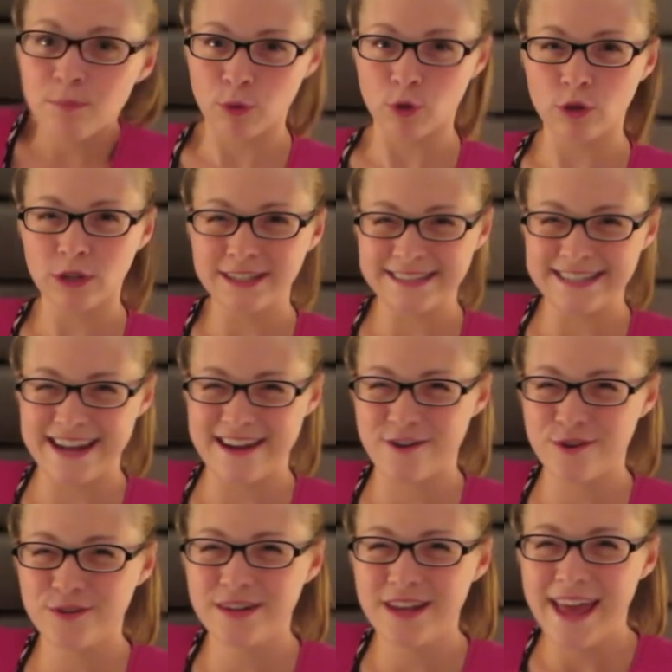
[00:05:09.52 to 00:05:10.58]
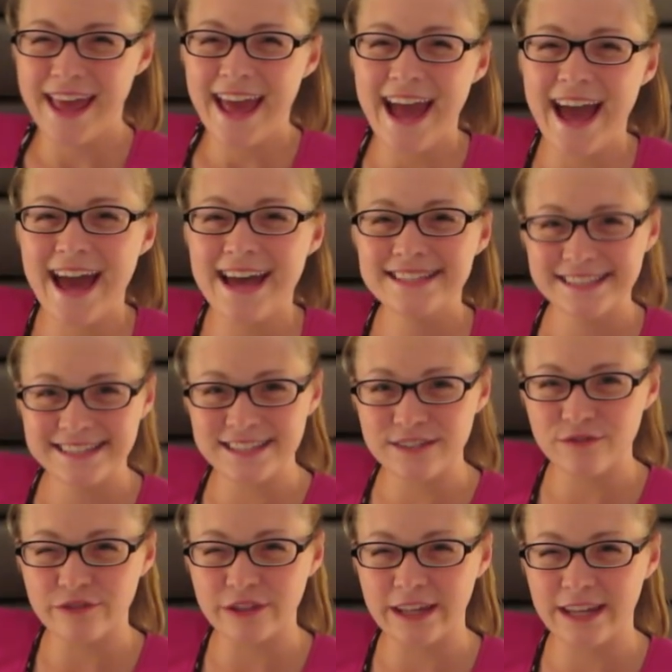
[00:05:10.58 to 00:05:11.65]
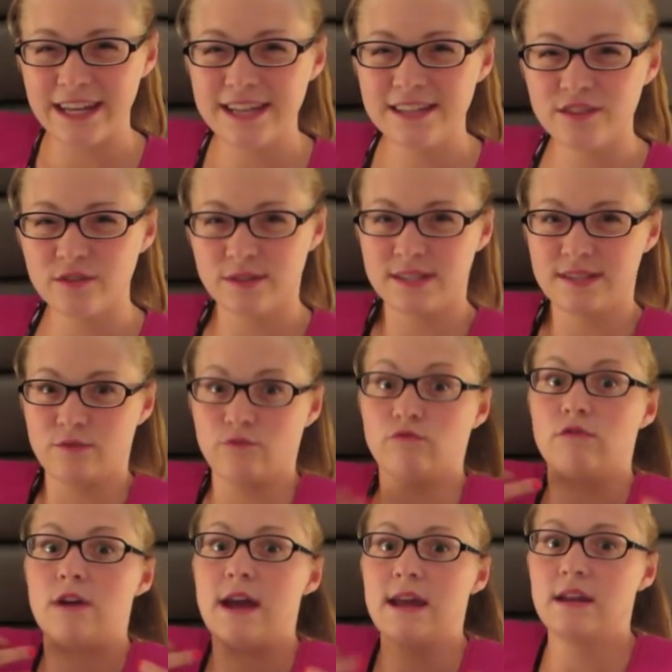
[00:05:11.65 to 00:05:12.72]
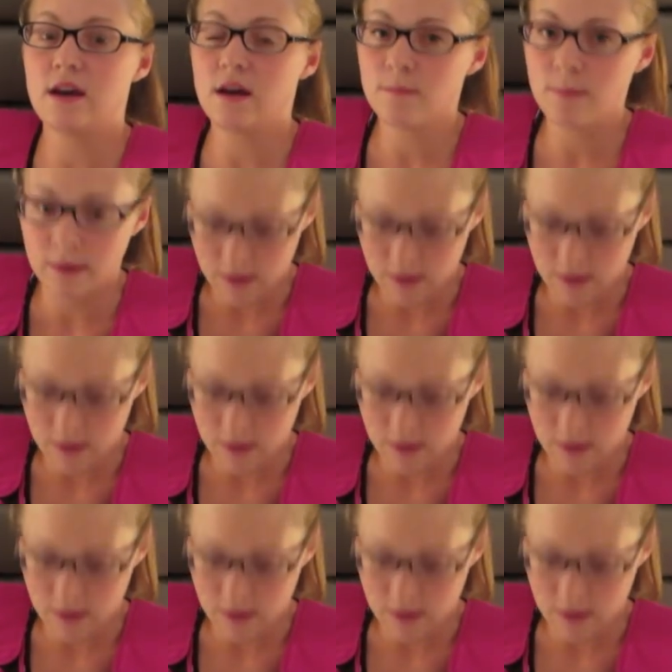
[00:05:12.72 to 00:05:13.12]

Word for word: pull it down as it's inflating so it doesn't ride up.